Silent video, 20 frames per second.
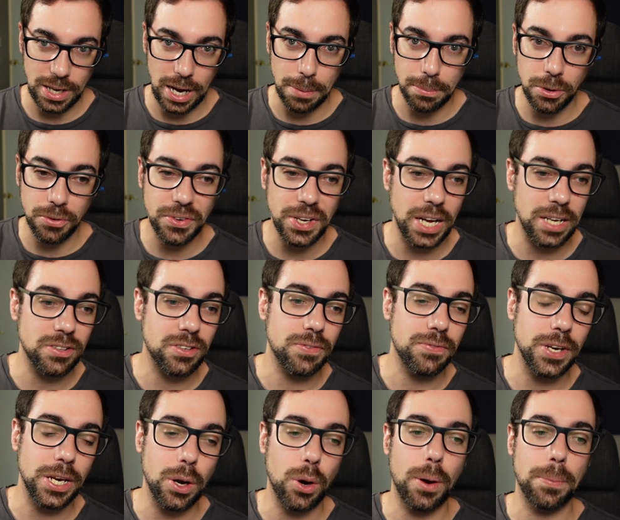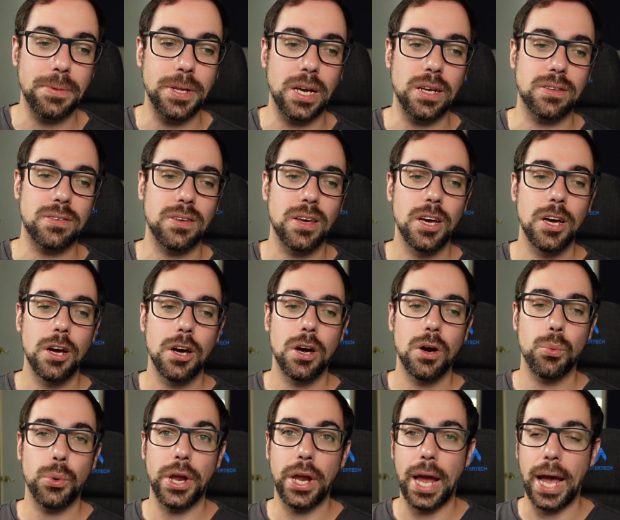Now, moving on to video updates,
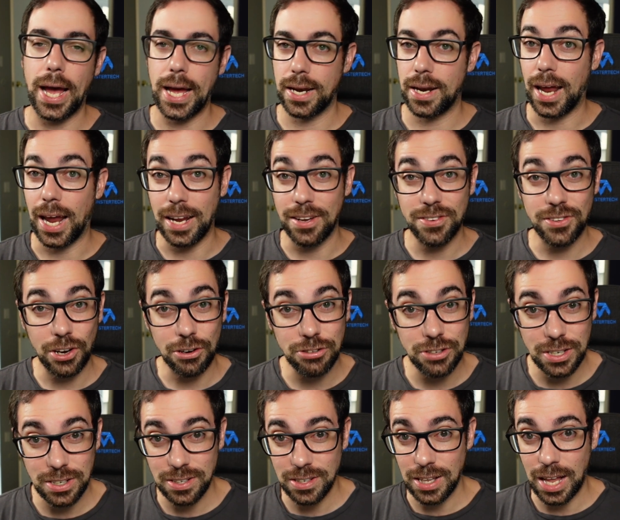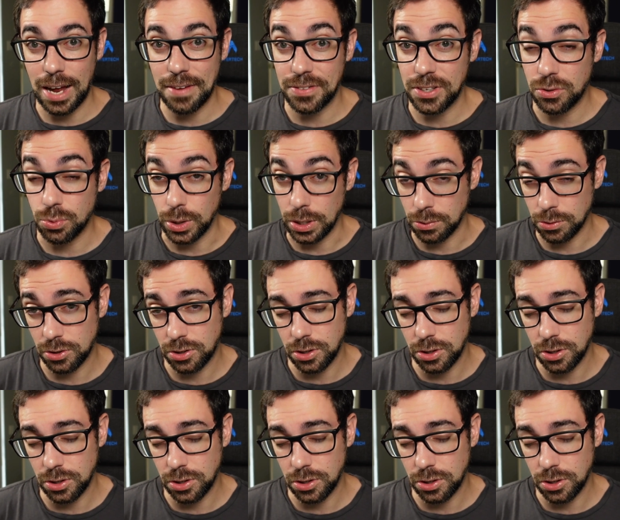we had a Star Citizen Live this week.